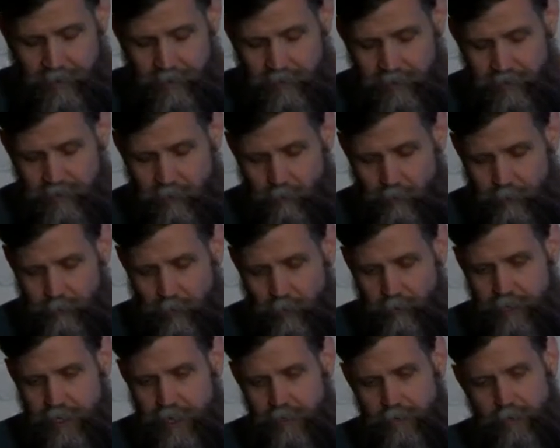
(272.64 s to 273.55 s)
So we
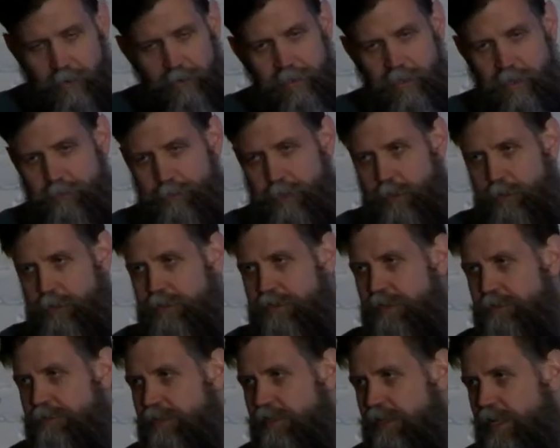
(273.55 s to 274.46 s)
broke out all the
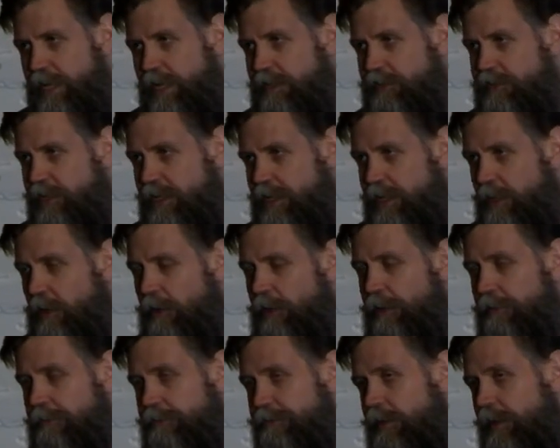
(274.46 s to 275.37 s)
components of CHN
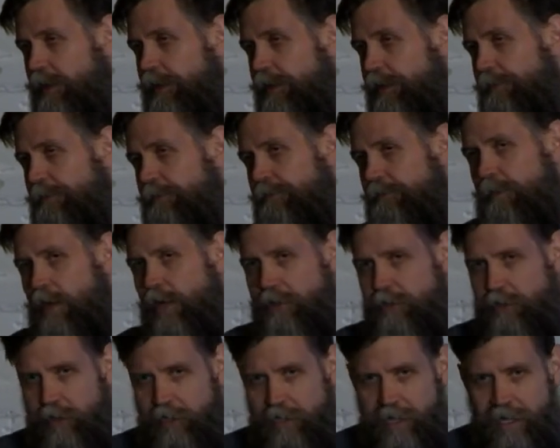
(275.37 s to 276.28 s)
or of
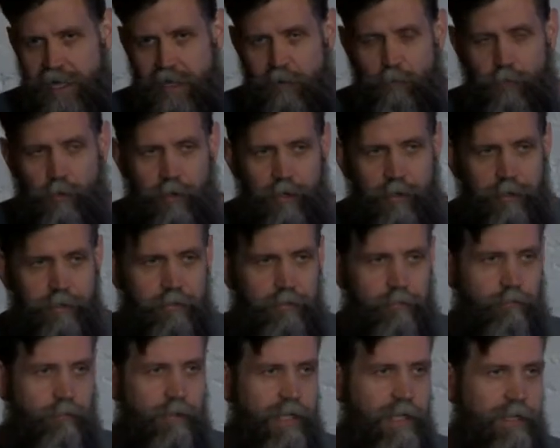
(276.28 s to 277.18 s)
Modern Honey Network.
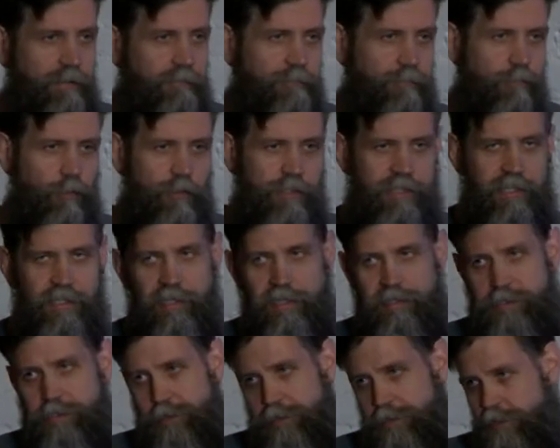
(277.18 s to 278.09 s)
We forked it
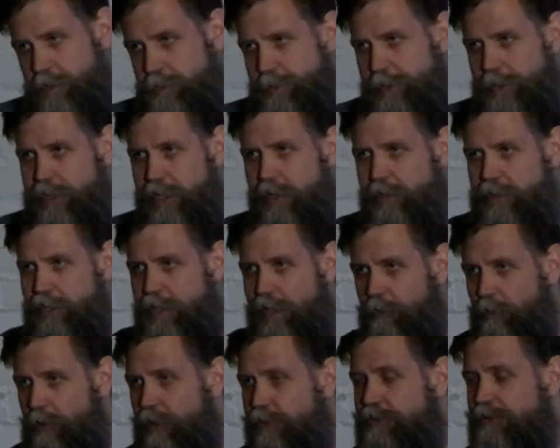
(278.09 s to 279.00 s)
into Community Honey
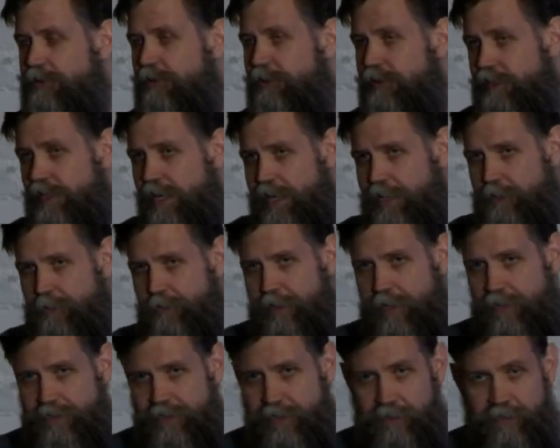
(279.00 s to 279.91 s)
Network, started
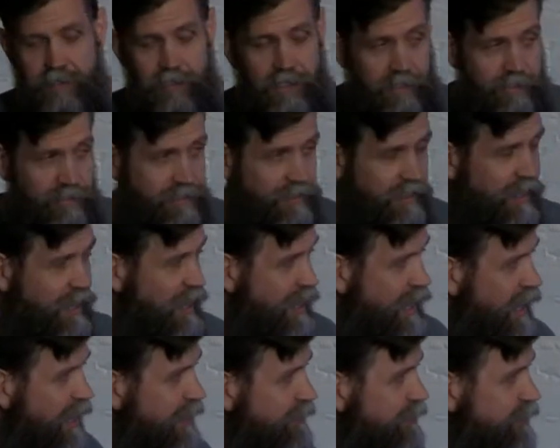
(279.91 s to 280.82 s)
Dockerizing things.
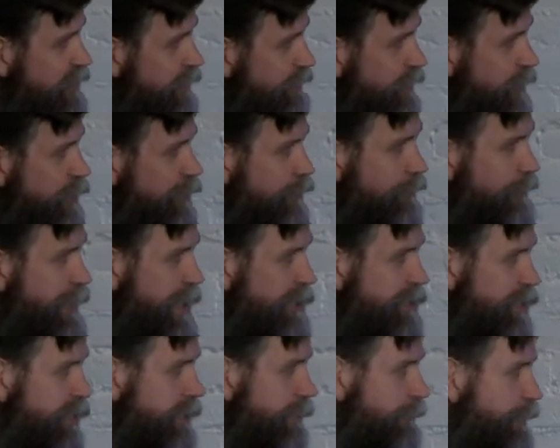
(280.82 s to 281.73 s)
And there's a few
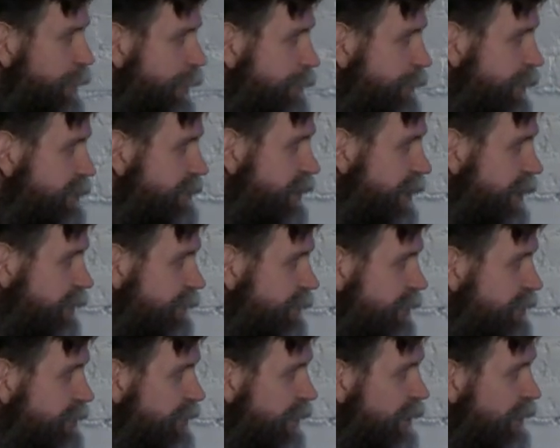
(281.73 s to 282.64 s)
major components here.
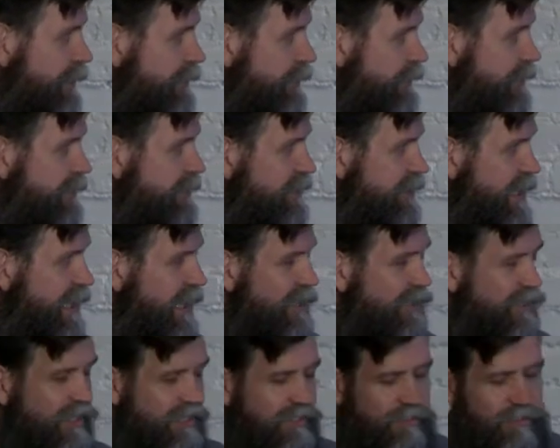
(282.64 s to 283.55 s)
There's the
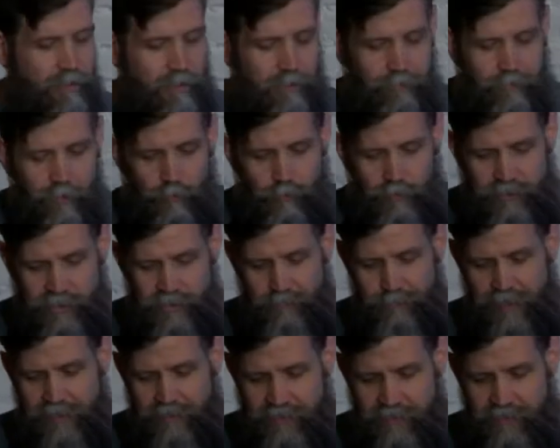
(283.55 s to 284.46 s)
CHN server, which is
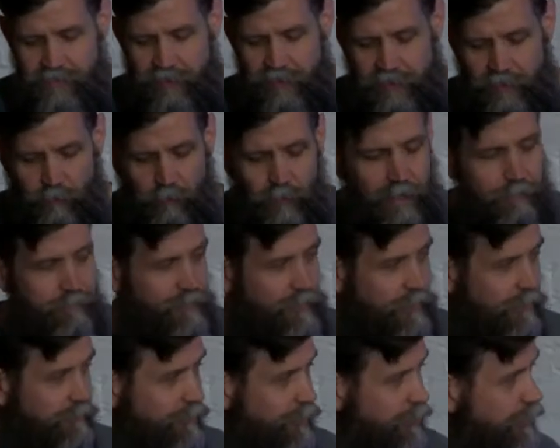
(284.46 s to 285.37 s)
basically the web
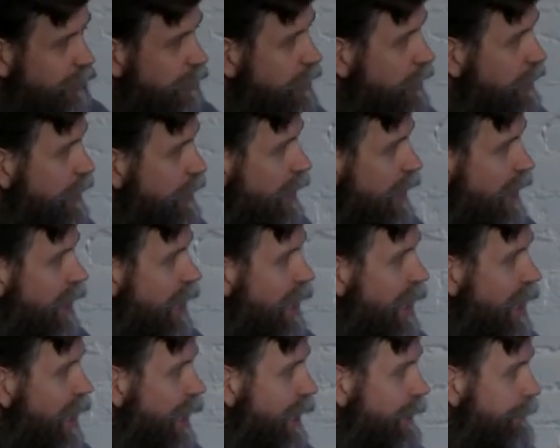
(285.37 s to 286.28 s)
server.
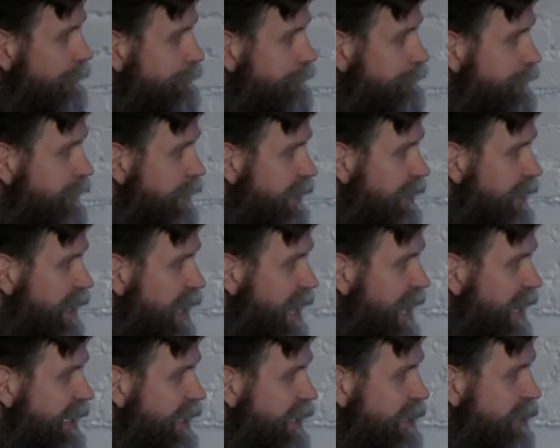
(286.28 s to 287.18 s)
And
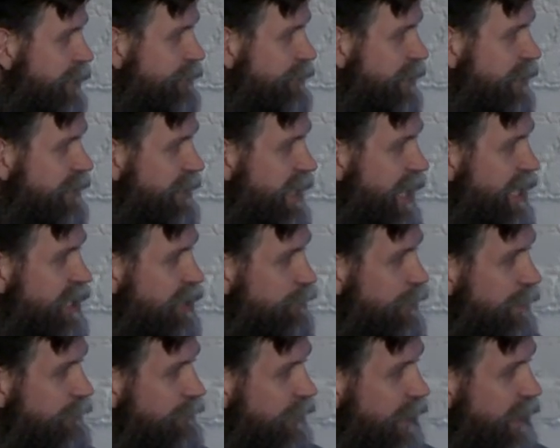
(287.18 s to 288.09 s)
it uses
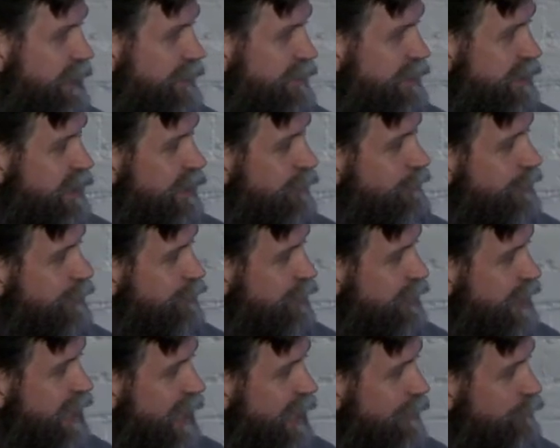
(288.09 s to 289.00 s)
HP feeds to
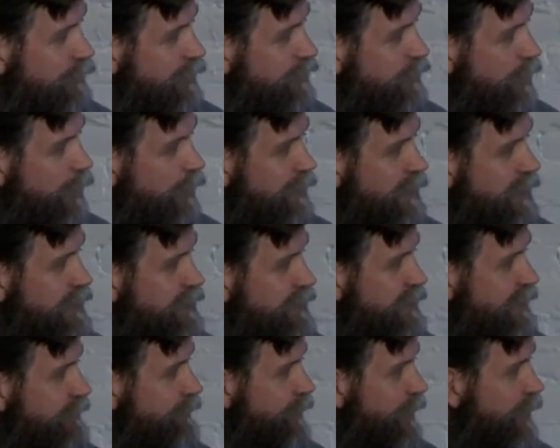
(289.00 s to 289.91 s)
communicate with all these
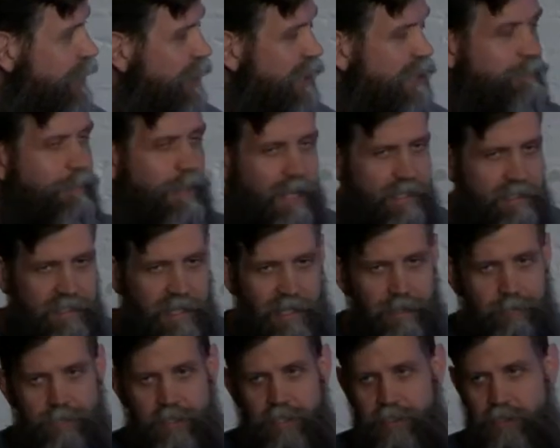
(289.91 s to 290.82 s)
different honeypot
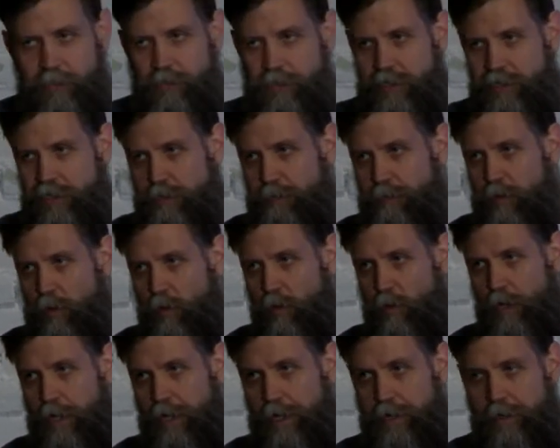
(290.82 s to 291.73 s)
types that you can
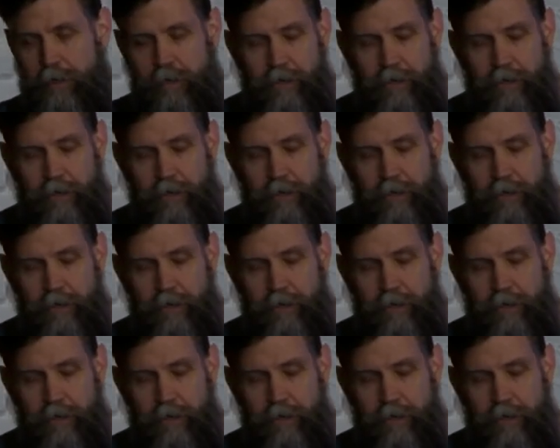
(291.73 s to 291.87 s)
deploy.